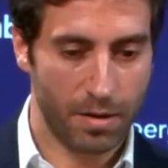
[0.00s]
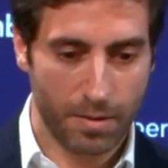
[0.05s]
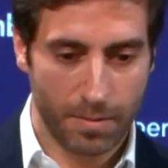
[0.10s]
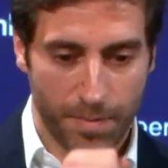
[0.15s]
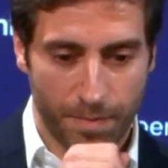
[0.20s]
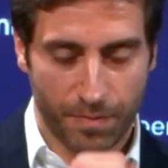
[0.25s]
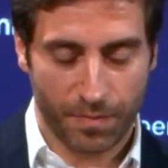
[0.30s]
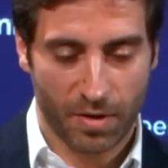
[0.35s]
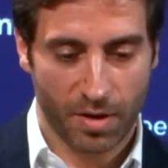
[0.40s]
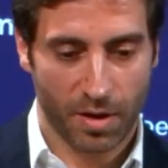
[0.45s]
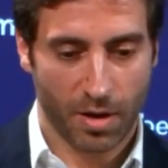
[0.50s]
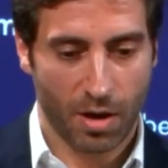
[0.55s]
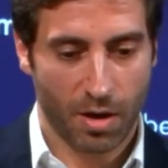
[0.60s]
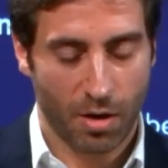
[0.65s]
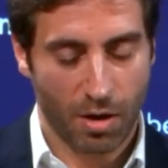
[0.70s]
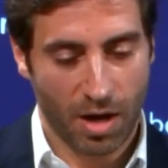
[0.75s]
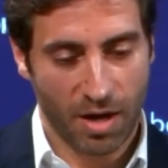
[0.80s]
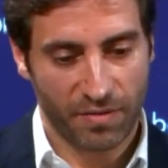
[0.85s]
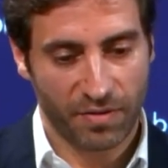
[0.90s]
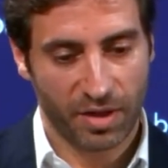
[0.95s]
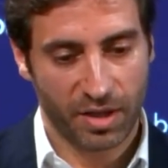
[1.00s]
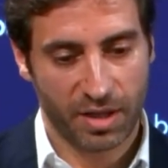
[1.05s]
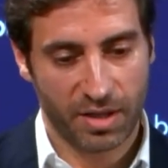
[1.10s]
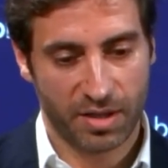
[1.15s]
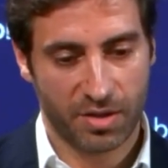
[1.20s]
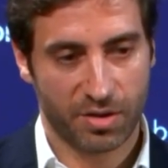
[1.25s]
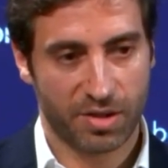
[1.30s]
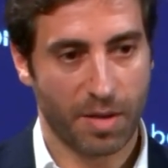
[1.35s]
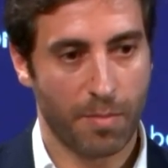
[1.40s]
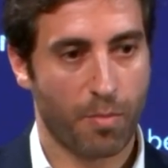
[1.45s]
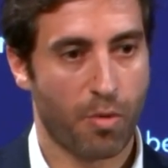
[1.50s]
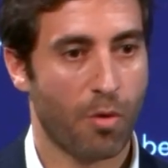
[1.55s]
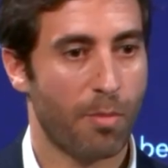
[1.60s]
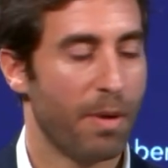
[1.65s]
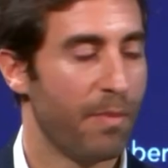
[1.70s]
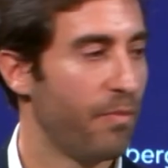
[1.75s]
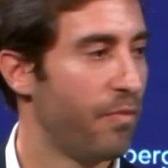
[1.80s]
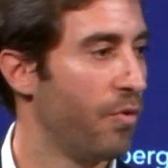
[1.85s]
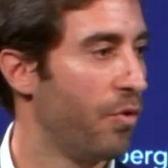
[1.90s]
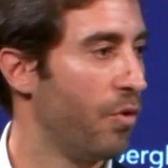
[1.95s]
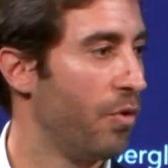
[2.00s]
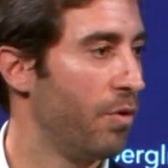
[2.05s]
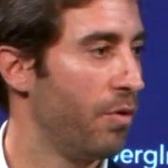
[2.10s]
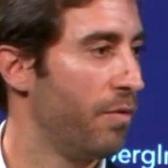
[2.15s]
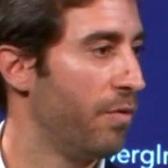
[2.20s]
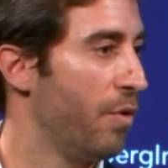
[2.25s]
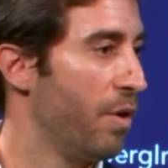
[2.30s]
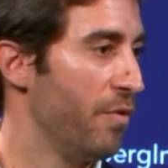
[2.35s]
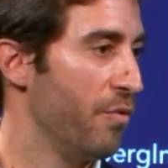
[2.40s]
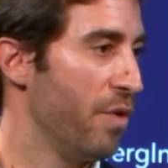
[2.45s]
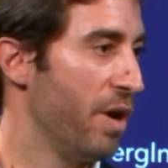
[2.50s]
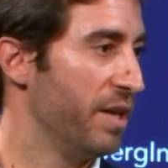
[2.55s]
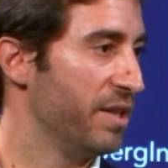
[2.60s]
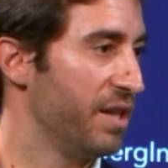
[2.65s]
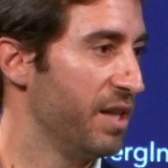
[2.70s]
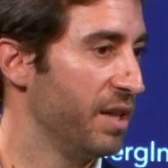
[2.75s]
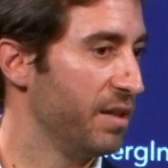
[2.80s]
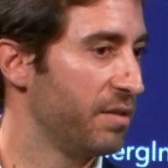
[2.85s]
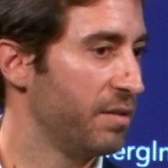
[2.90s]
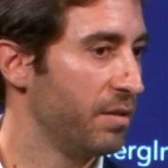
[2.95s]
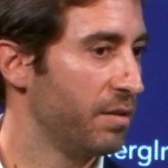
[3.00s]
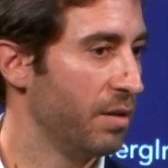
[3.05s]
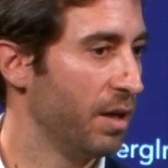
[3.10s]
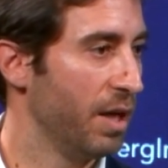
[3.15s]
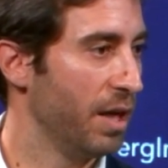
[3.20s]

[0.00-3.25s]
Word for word: I think it's the same problem for, for every athlete.